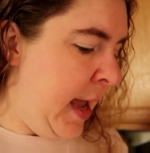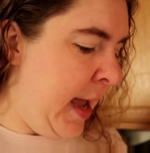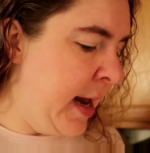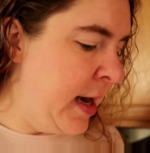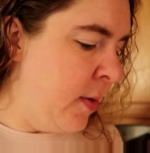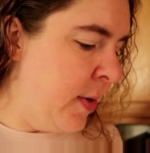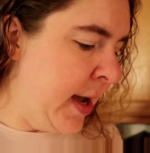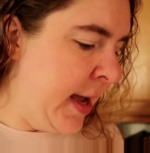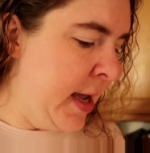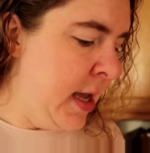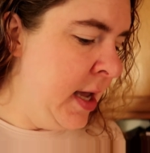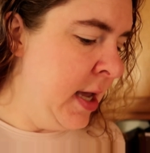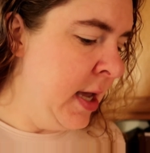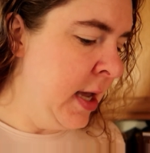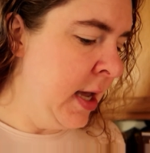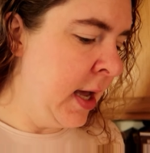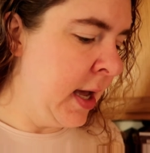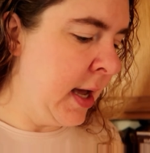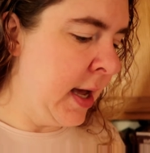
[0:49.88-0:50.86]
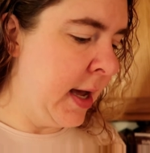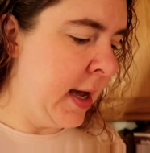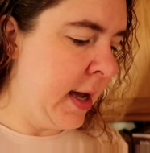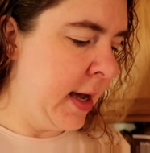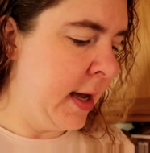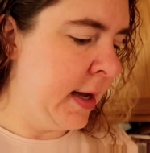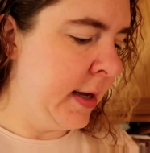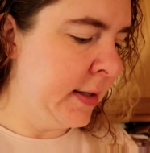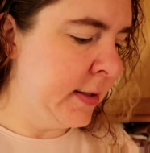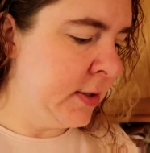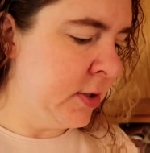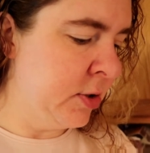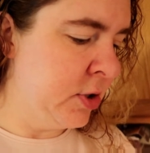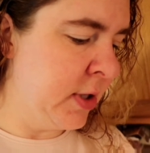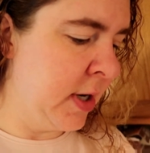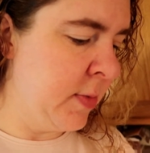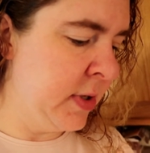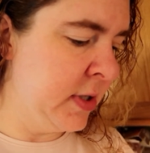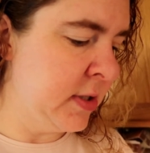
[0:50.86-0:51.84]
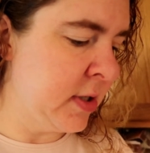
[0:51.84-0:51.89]
Anyway, uh, so
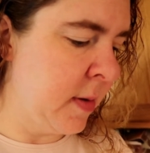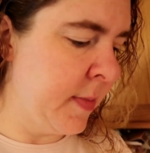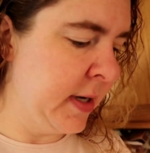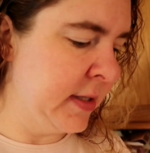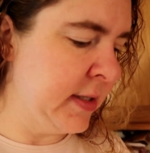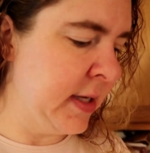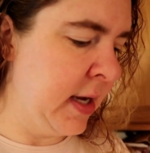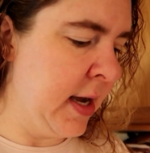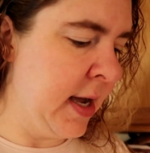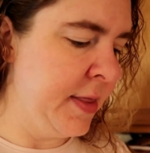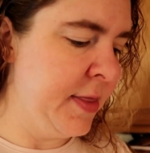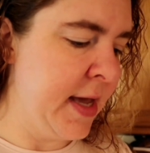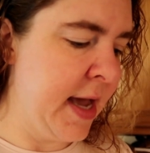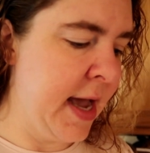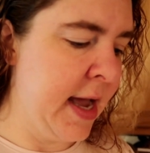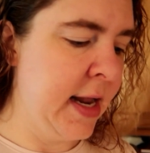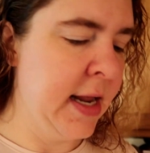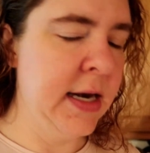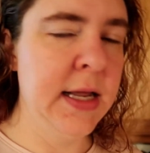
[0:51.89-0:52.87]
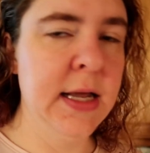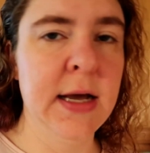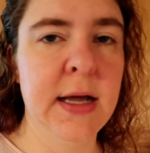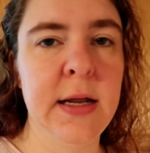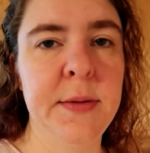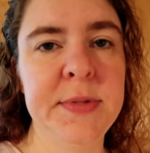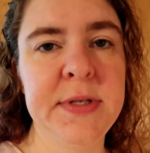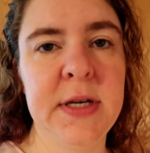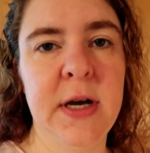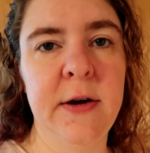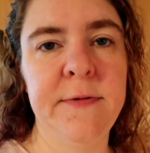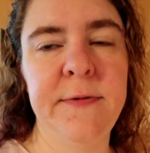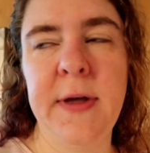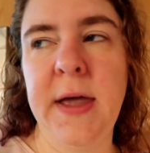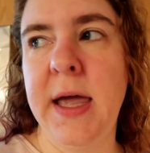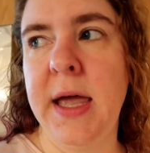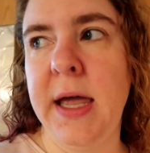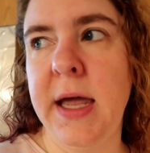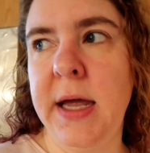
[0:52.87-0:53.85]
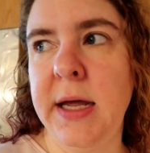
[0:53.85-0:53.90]
John went to Starbucks and got that, and he got himself
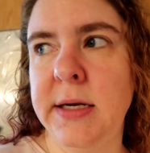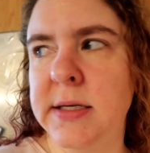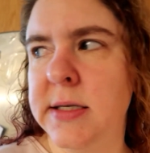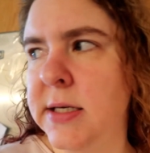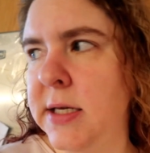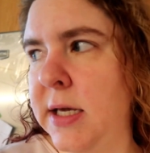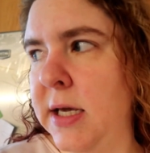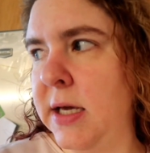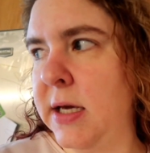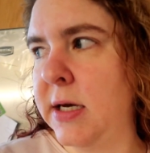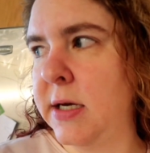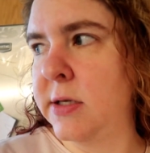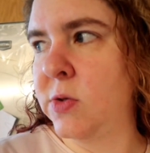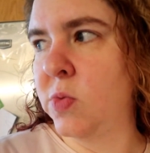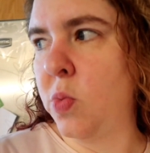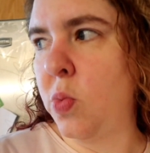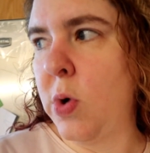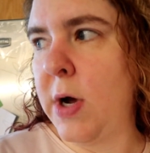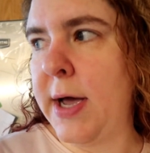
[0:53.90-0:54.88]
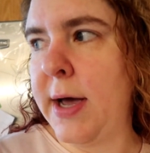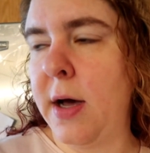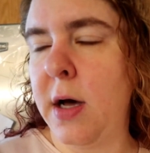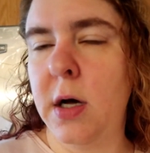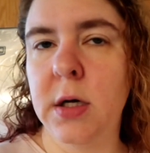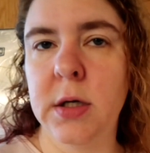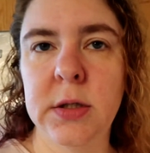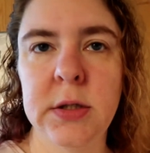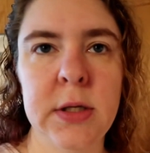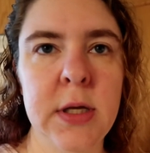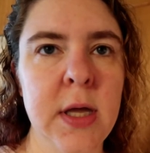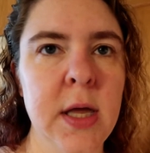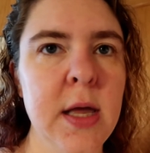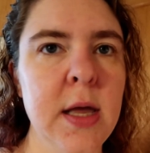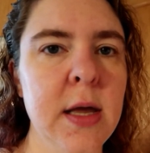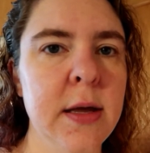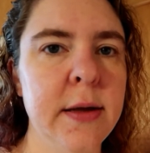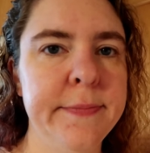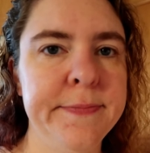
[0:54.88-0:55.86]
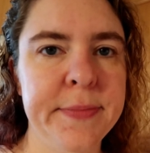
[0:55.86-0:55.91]
a tea as well.
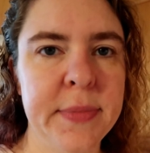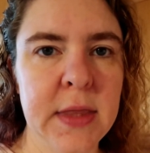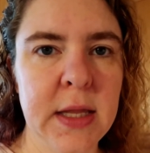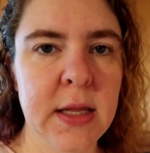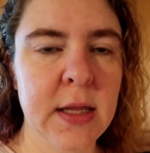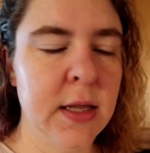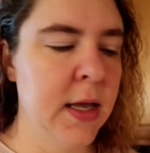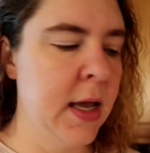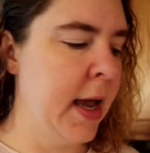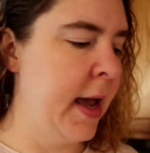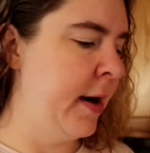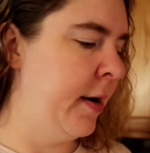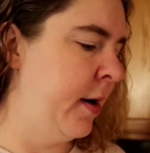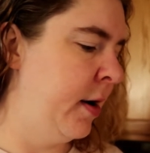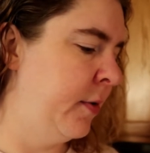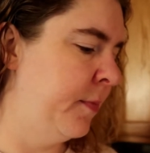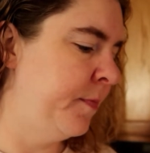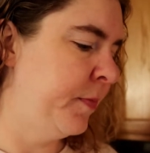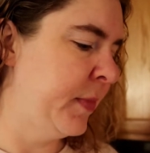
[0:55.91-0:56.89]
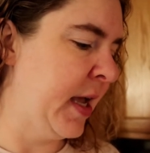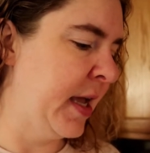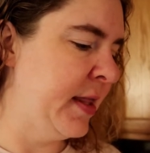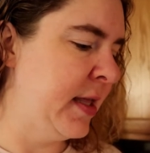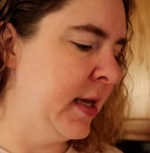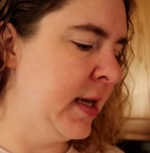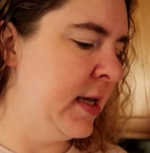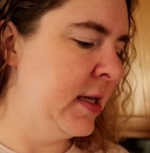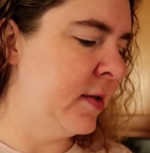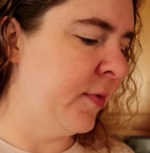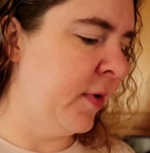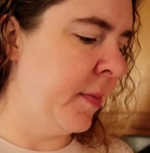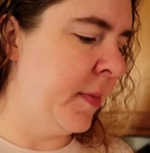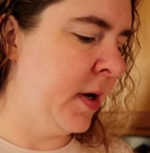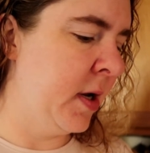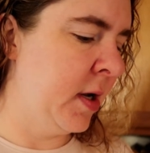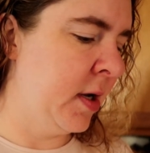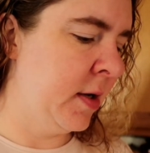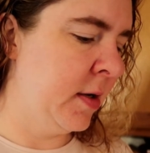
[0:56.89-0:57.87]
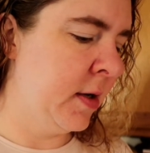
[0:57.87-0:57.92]
I don't know. I think he's
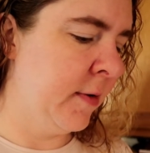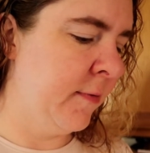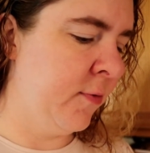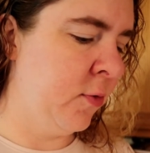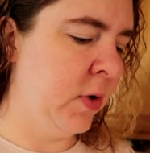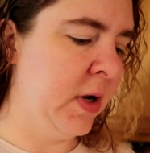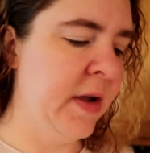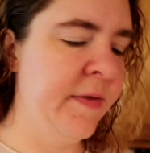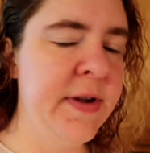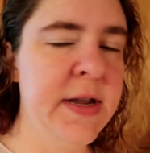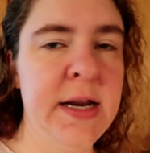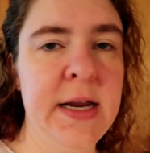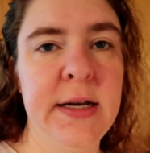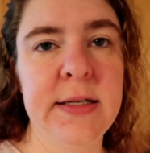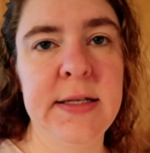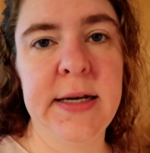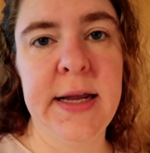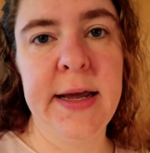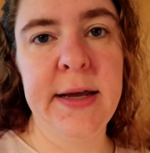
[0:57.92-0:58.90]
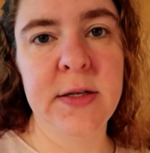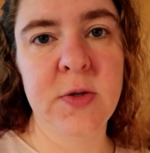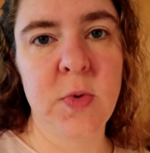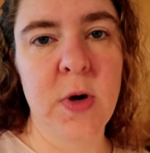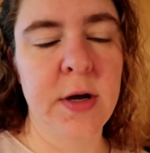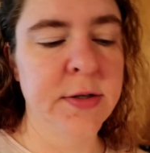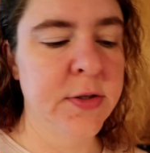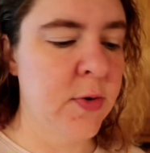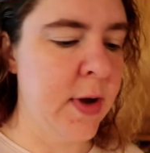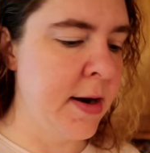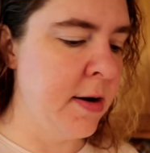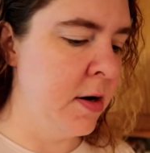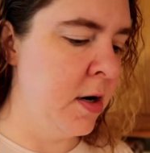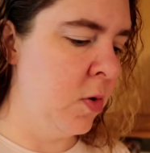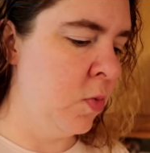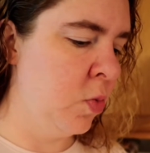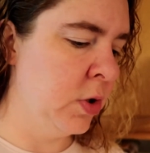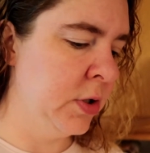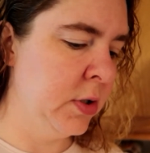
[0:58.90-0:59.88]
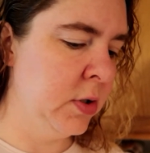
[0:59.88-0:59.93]
filming a, a, full day of eating today as well. So I don't know.
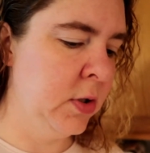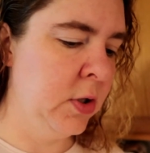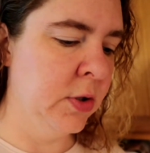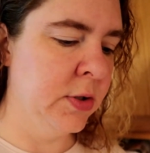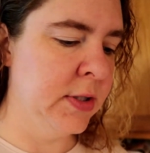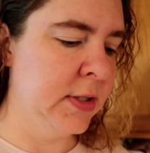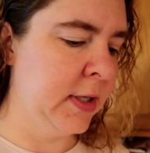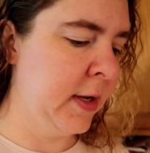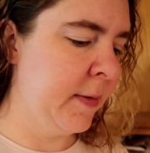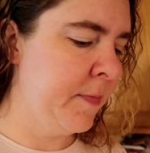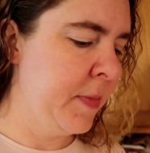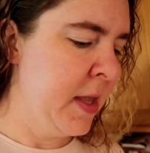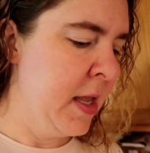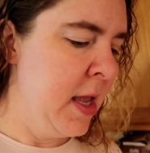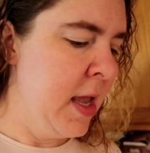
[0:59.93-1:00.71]
We'll, you'll see.